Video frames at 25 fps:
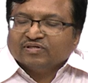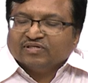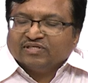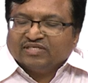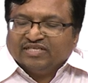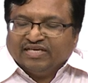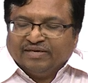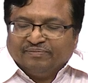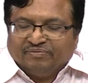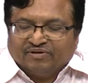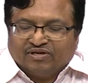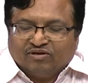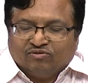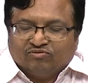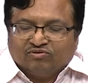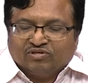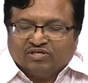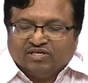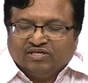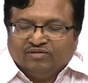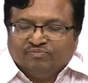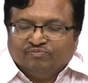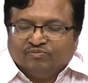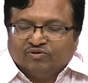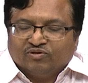taper out
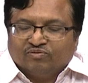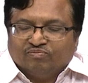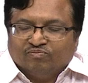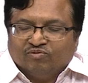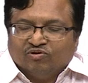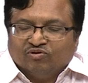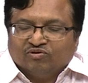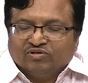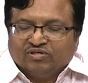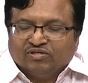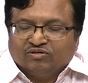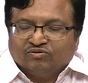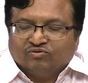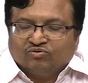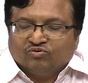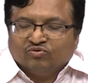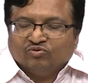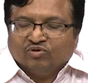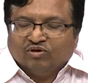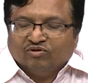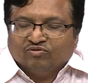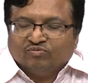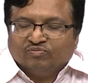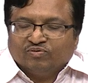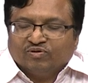the input mode into
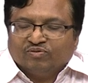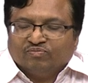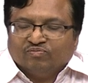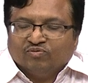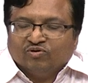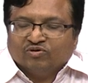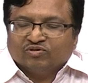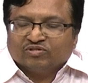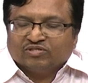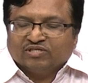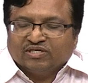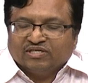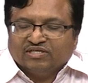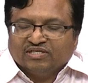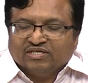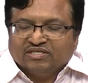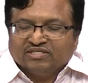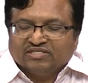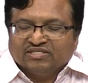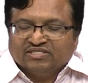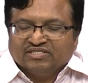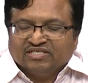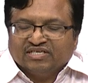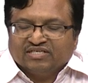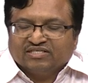2 output modes, and there
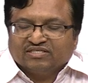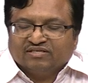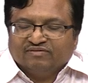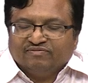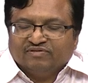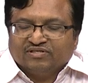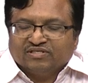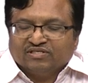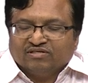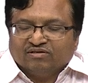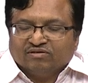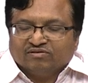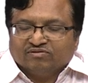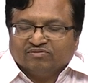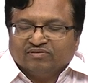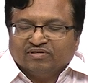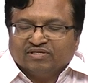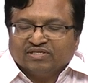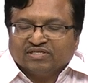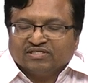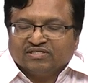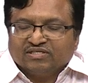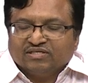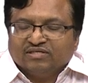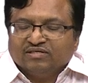is a junction which is also
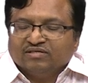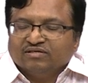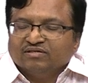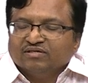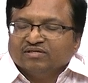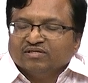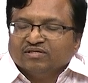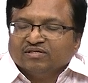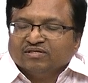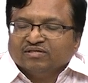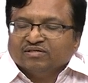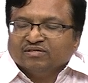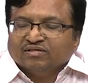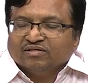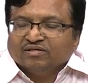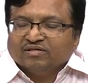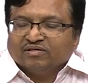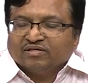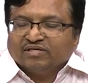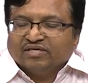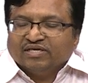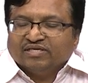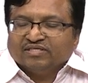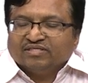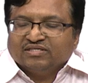interesting
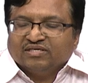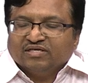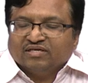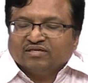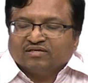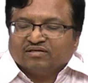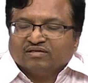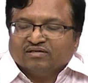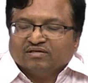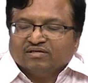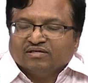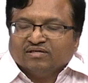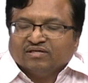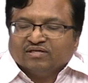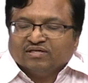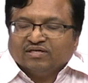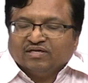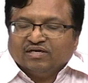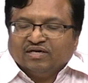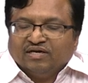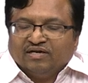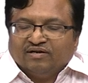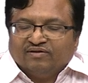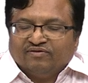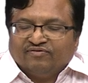case here.
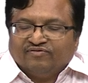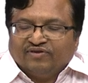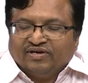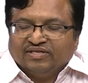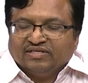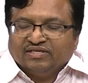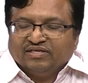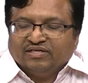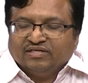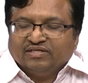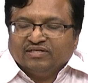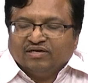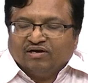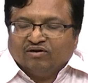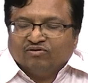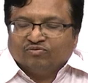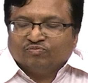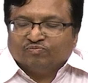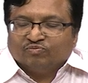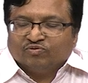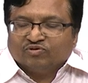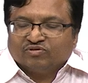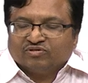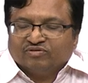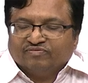And finally, the
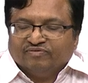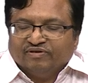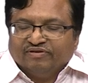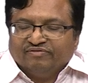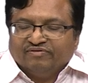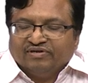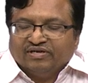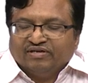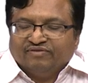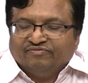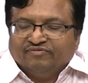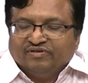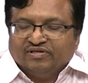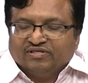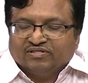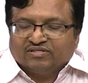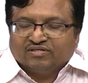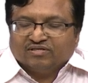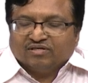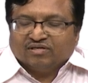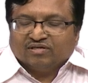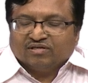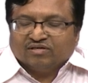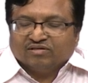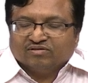output waveguide
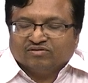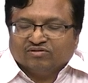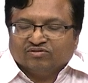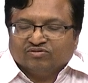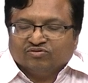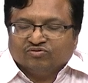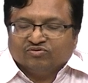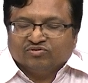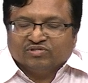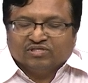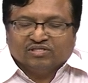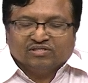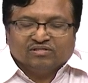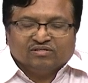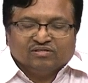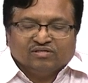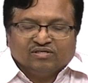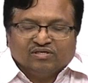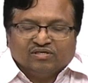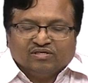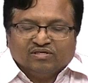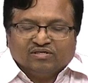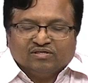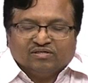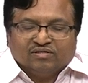widths are also chosen
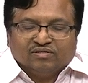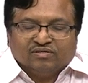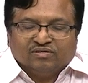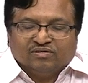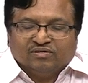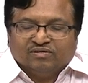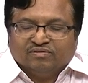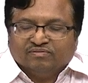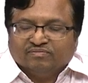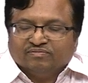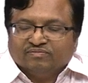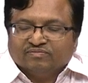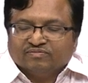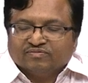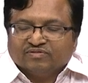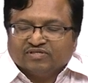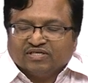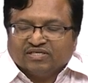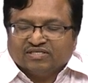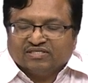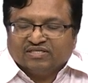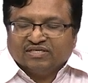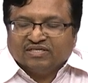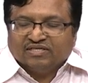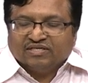
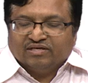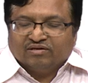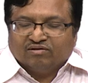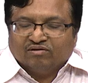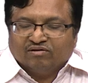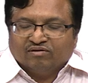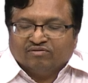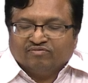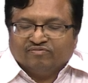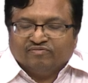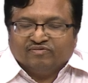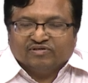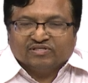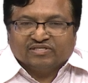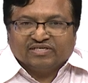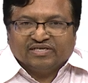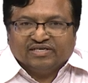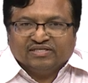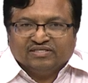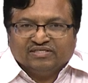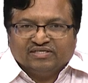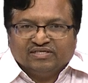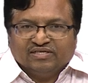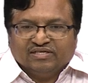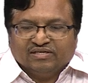such that they are all once
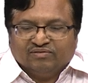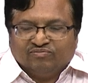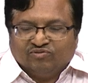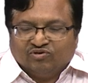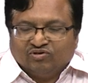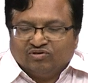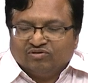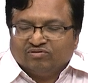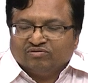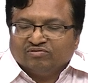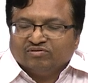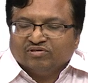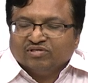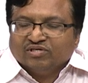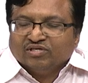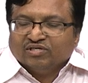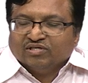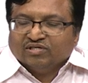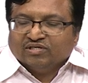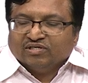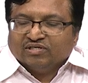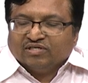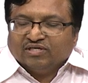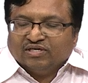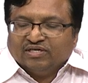again single mode.
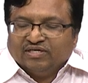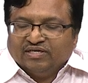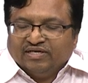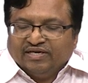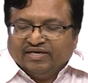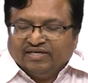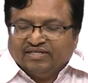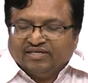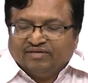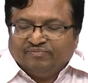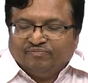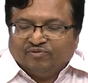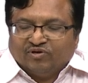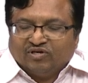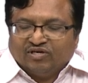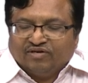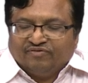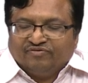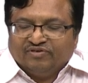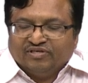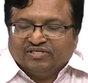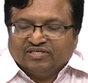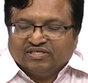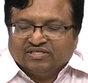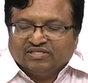And another
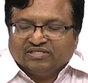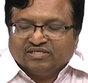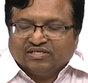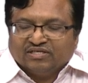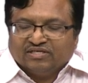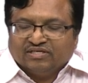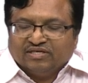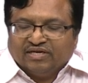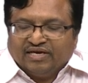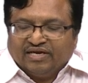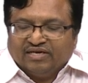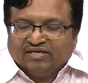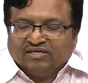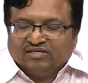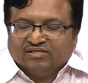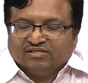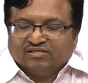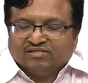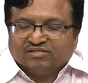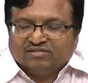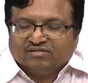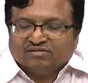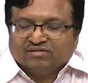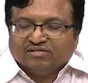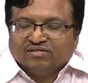important feature is that the
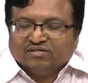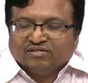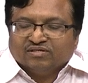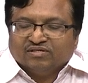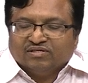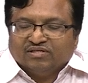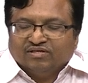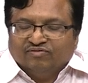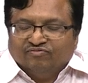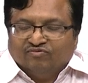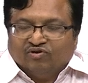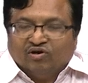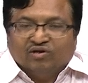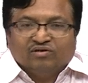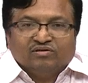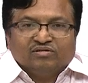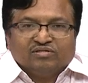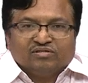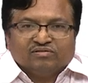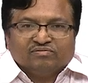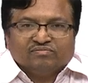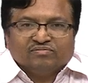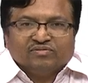angles involved,